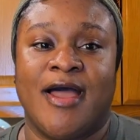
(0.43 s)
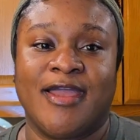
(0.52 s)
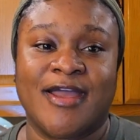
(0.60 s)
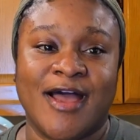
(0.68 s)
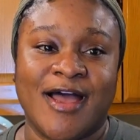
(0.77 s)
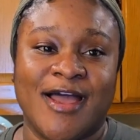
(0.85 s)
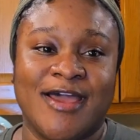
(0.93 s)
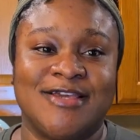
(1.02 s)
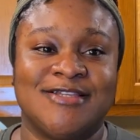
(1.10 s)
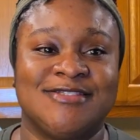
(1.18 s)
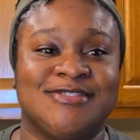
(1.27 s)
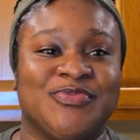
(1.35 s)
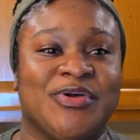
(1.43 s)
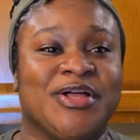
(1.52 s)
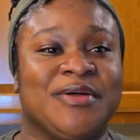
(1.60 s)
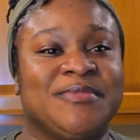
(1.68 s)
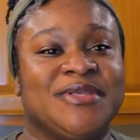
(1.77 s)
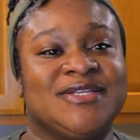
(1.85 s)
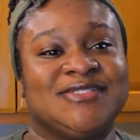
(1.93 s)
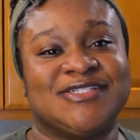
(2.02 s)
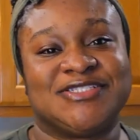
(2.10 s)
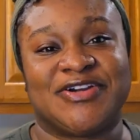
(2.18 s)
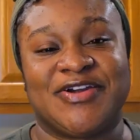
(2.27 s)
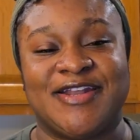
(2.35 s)
Hi guys, welcome to the
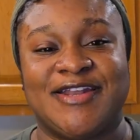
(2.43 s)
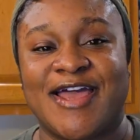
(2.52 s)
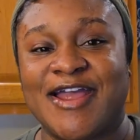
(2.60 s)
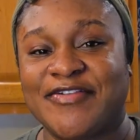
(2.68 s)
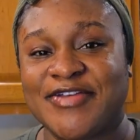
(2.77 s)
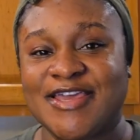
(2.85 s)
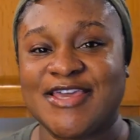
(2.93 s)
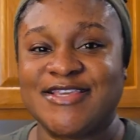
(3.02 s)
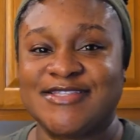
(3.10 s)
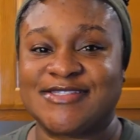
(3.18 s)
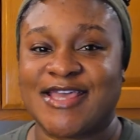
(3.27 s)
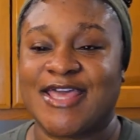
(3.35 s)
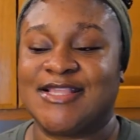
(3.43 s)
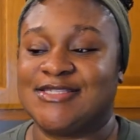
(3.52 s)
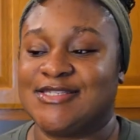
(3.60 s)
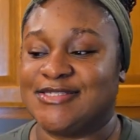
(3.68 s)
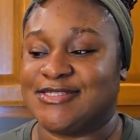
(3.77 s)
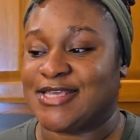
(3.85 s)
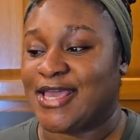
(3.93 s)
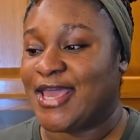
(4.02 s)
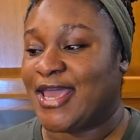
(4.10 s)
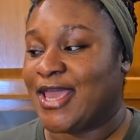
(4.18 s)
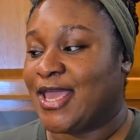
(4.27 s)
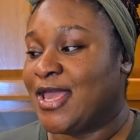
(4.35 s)
Citroen Diaries, and
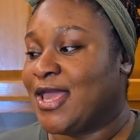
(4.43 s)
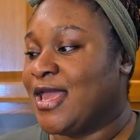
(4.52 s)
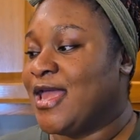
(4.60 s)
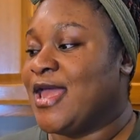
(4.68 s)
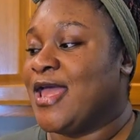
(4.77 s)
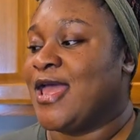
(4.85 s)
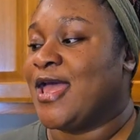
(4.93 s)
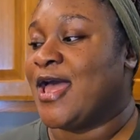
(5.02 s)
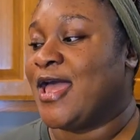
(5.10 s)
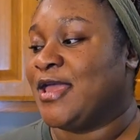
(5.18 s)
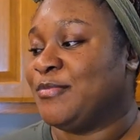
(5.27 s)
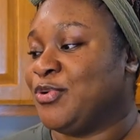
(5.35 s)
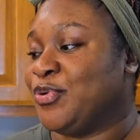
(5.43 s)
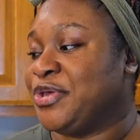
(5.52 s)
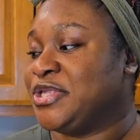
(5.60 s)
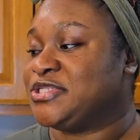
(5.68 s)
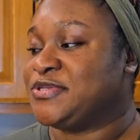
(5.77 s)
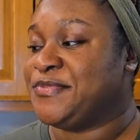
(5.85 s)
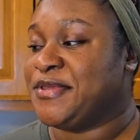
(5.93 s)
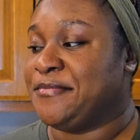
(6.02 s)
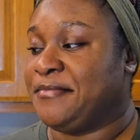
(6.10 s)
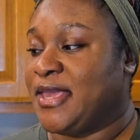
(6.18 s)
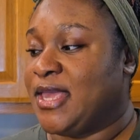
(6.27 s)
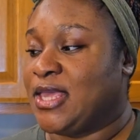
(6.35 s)
today I am going to
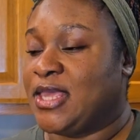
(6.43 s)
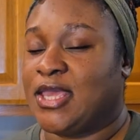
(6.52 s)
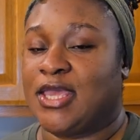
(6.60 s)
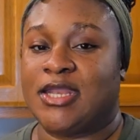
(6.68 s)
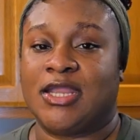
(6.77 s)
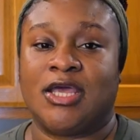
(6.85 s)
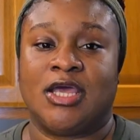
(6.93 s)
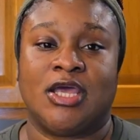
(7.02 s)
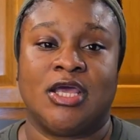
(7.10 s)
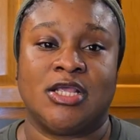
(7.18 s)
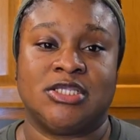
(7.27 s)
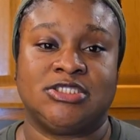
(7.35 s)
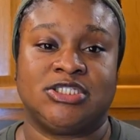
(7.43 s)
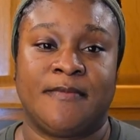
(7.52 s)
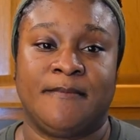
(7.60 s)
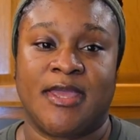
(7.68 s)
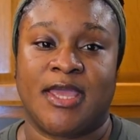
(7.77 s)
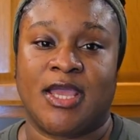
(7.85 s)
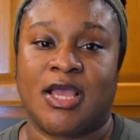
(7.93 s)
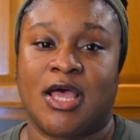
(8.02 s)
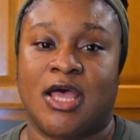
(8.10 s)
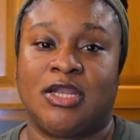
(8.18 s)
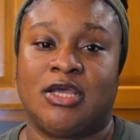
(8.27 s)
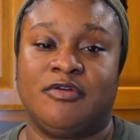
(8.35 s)
be making
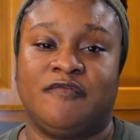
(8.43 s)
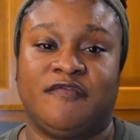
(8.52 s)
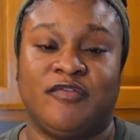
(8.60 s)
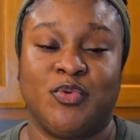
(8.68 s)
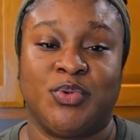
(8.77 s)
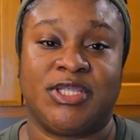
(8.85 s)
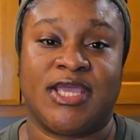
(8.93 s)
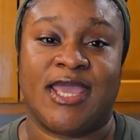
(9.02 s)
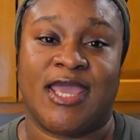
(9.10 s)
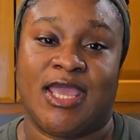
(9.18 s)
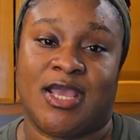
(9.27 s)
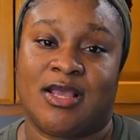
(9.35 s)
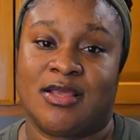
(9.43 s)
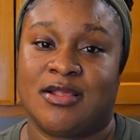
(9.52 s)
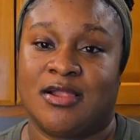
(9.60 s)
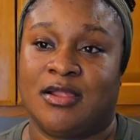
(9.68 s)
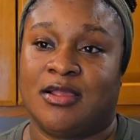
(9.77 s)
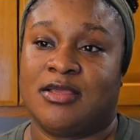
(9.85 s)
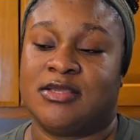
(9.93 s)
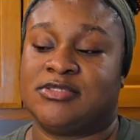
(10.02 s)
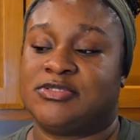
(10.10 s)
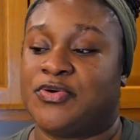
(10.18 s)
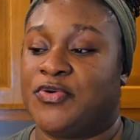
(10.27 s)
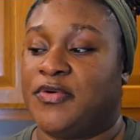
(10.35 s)
Jamaican fruit cake.
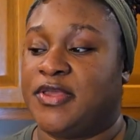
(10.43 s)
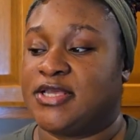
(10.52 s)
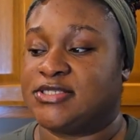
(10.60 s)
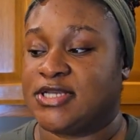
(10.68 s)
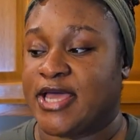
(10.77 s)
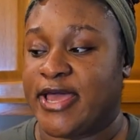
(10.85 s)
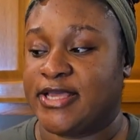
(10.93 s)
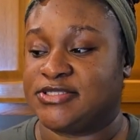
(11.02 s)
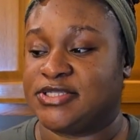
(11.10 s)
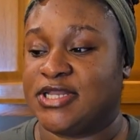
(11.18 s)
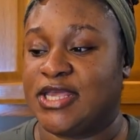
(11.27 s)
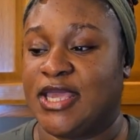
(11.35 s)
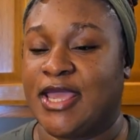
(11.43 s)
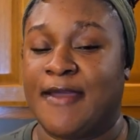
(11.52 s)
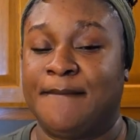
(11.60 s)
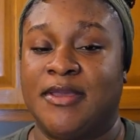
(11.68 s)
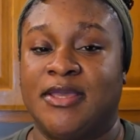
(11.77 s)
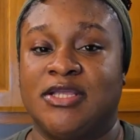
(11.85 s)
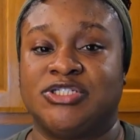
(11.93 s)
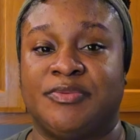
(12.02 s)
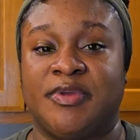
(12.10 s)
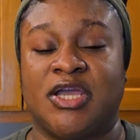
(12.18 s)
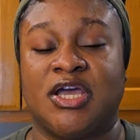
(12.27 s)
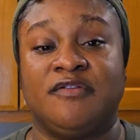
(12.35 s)
So yes guys, today I'm making
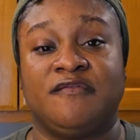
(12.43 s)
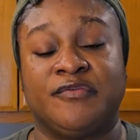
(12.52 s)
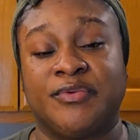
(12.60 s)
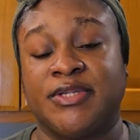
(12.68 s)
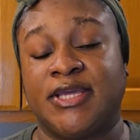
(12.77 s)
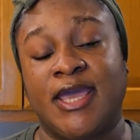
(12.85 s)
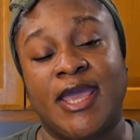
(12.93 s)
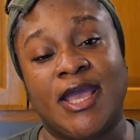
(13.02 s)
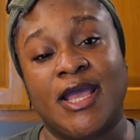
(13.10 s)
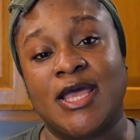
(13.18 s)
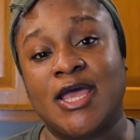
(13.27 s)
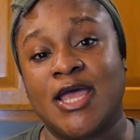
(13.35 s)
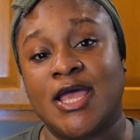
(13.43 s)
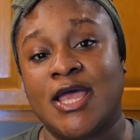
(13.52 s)
Jamaican fruit cake.